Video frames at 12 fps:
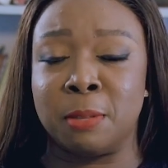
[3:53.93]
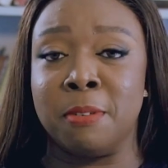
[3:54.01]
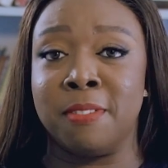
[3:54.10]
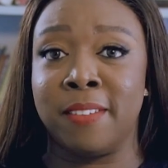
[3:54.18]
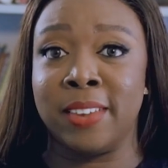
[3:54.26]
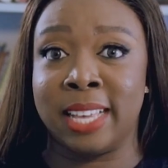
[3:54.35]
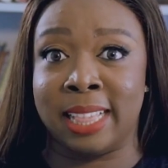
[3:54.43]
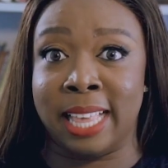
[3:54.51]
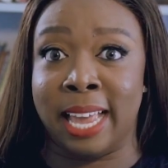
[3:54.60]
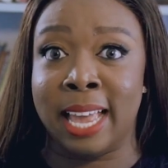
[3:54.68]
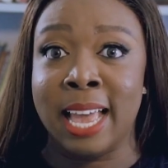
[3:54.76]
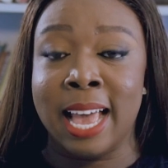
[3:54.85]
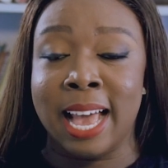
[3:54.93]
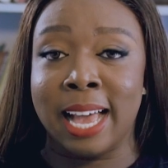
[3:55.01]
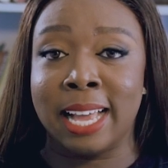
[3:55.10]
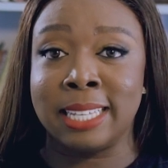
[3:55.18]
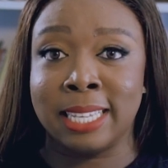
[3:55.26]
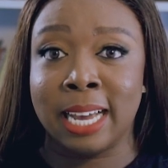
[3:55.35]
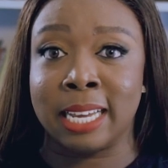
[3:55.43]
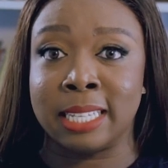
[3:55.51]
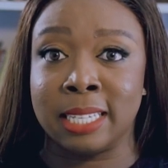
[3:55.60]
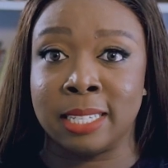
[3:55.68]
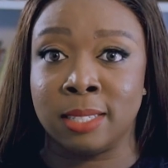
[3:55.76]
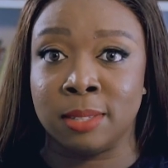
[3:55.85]
to be very clear and
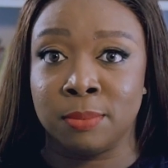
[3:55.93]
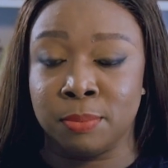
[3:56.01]
targeted.